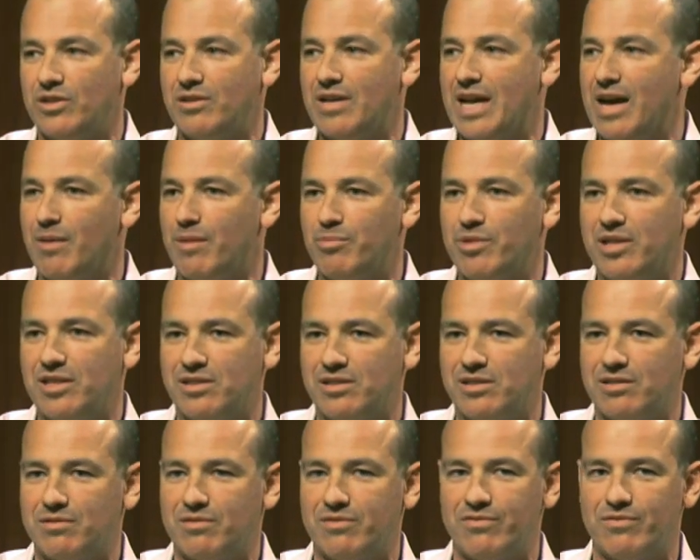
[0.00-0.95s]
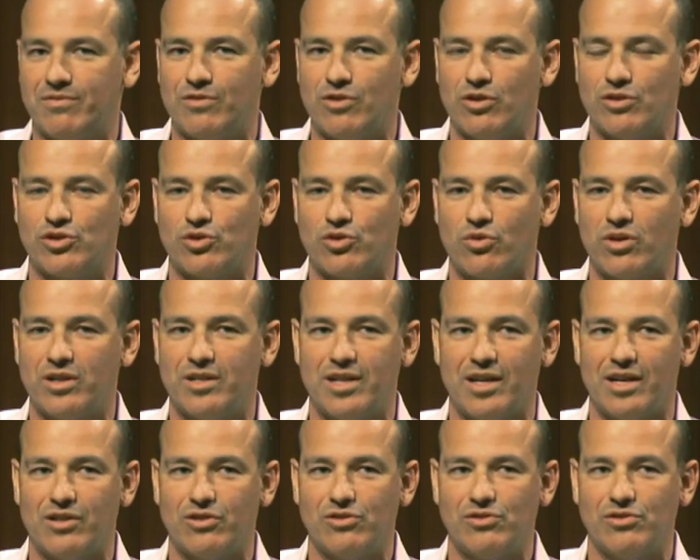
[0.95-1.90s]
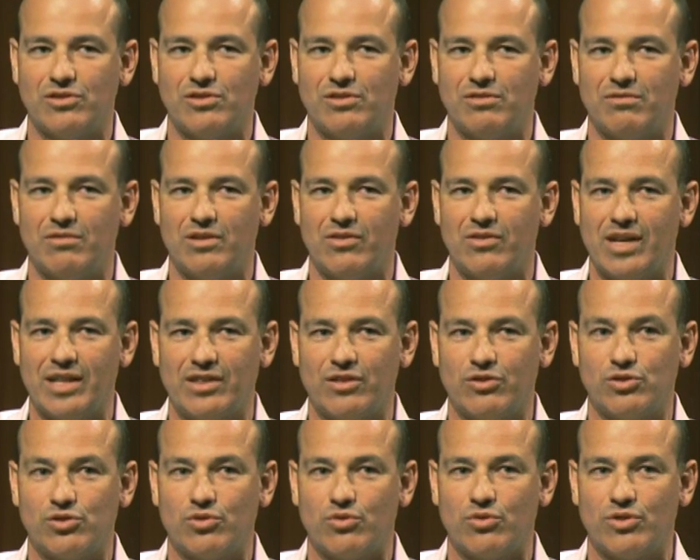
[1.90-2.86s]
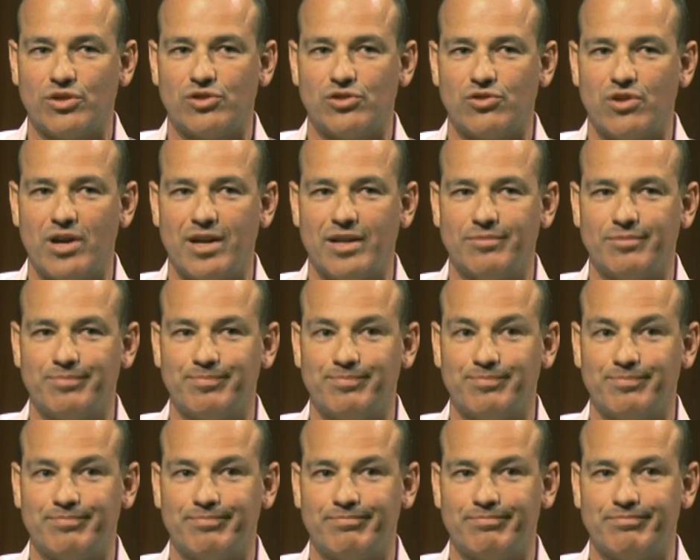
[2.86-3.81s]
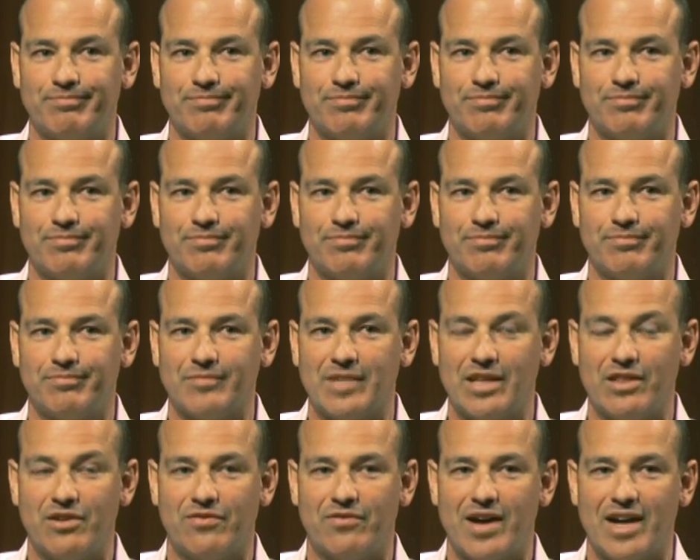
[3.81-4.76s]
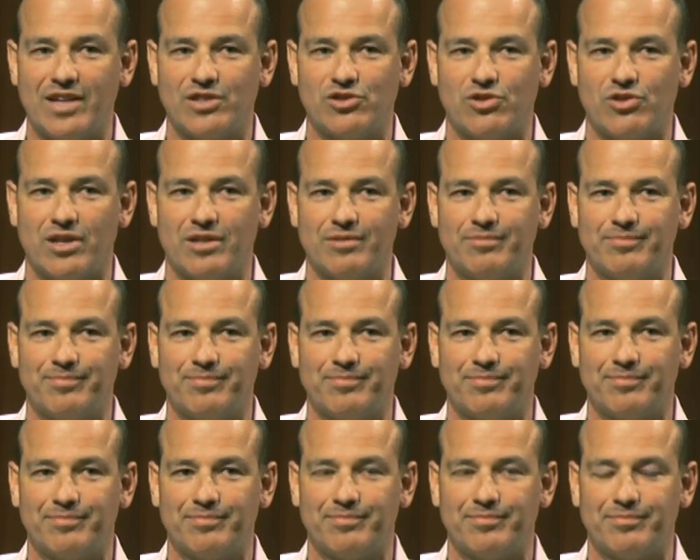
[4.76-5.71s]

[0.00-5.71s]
help these storytellers, get their stories straight and their facts straight.